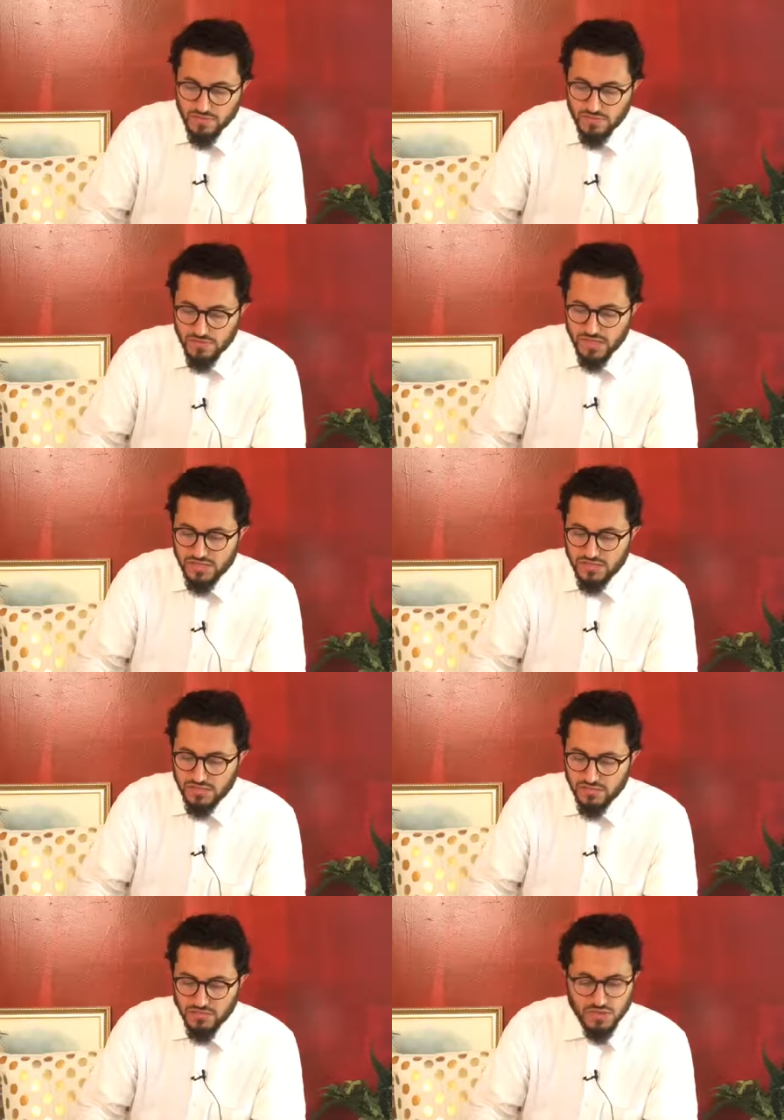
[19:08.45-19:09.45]
Let's, uh,
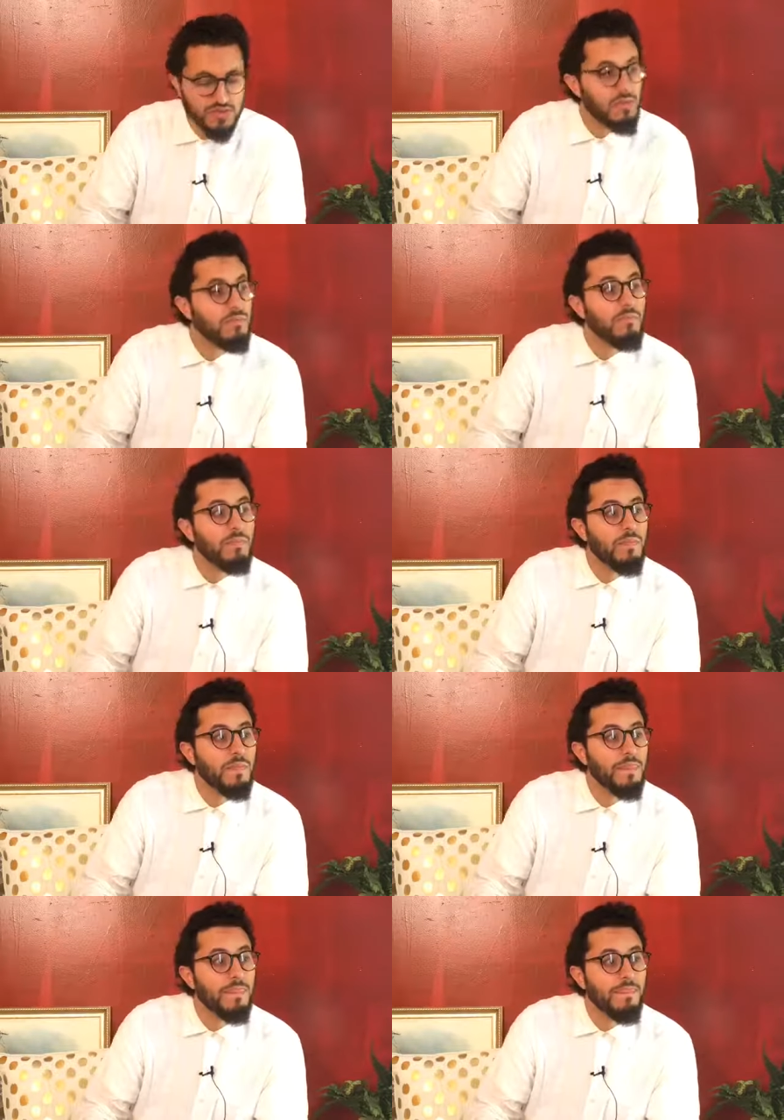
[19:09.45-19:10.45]
what do you say?
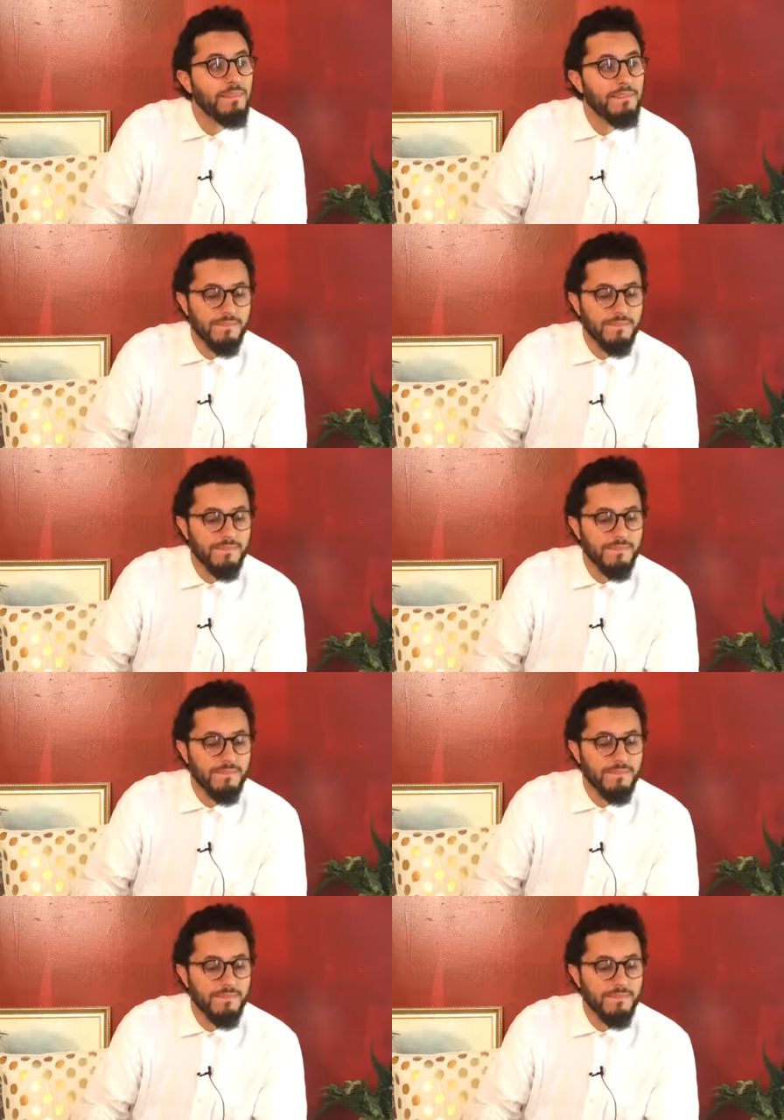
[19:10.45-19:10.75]
I'm good.